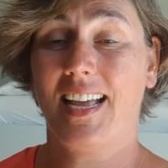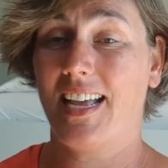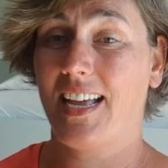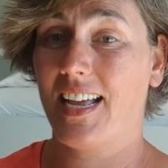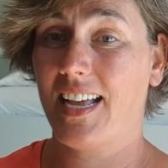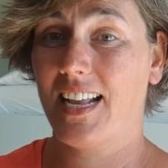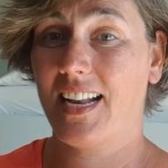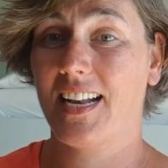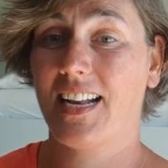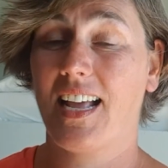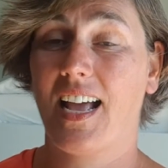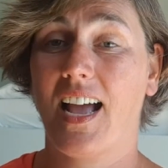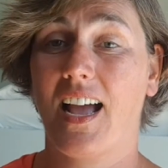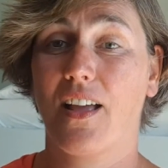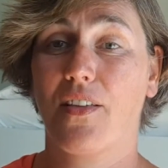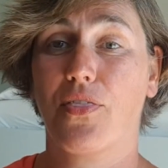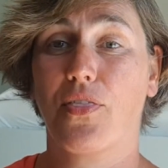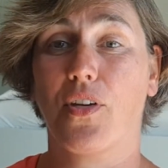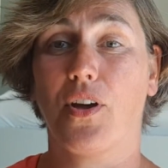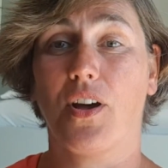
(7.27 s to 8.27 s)
And I
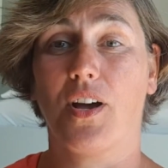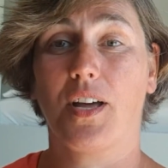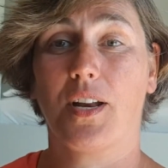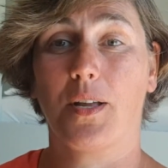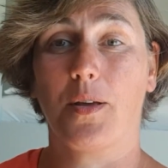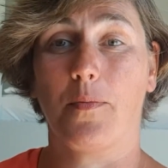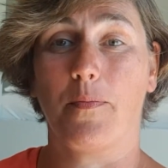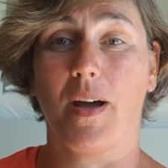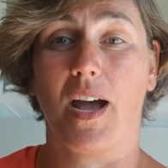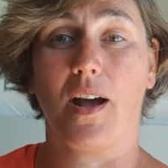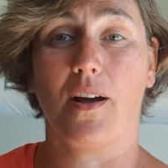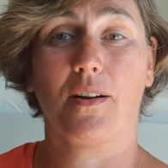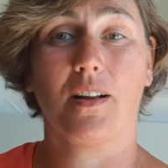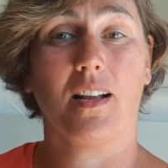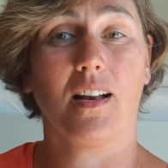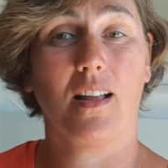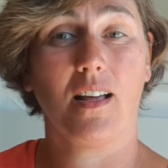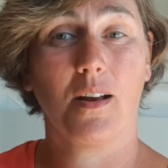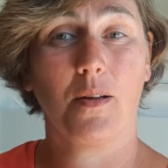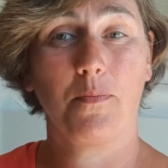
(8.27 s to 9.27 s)
thought about a
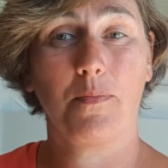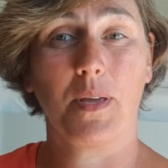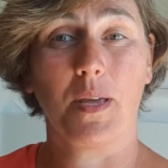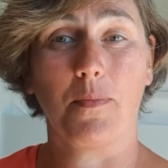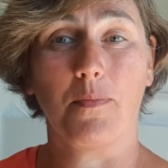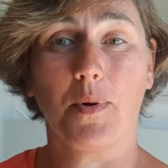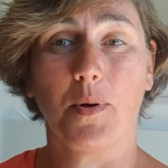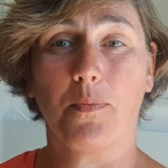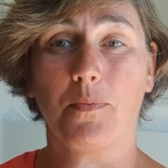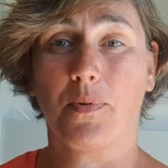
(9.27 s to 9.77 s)
lot of people